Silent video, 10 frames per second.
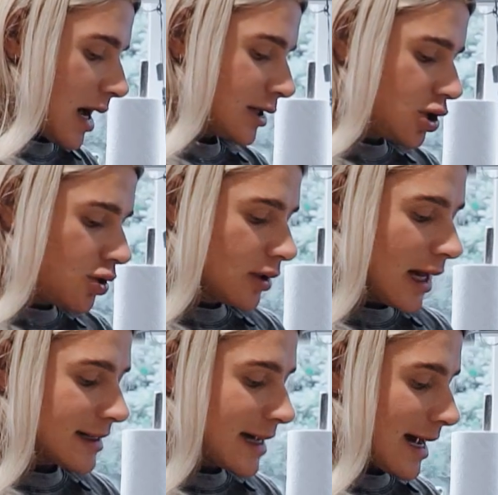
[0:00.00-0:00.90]
I don't
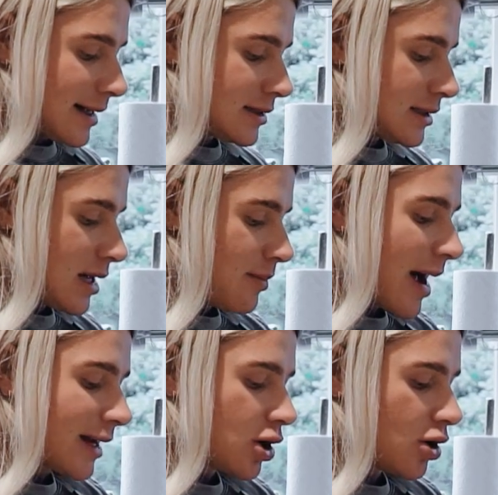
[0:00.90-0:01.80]
like eggs,
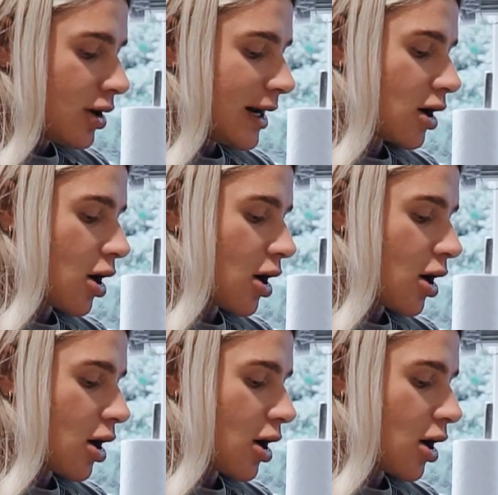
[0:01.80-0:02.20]
but I know in a